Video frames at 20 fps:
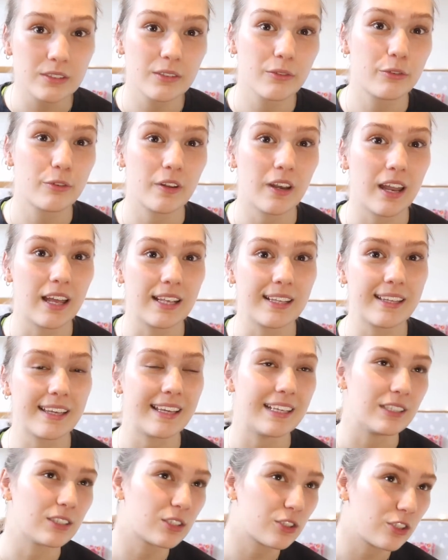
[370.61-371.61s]
for like
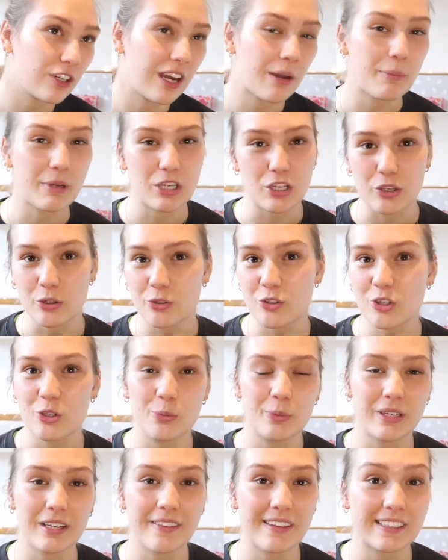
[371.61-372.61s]
Instagram and YouTube
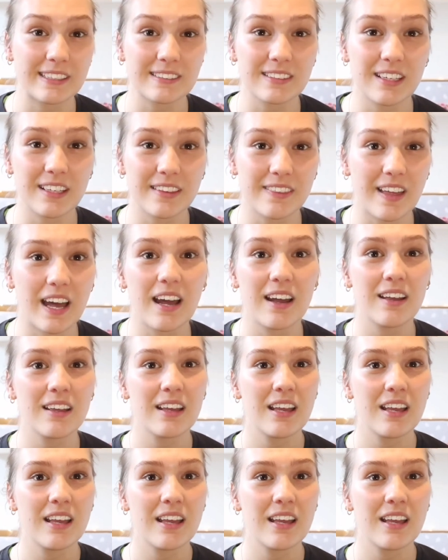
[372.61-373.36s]
and things like that.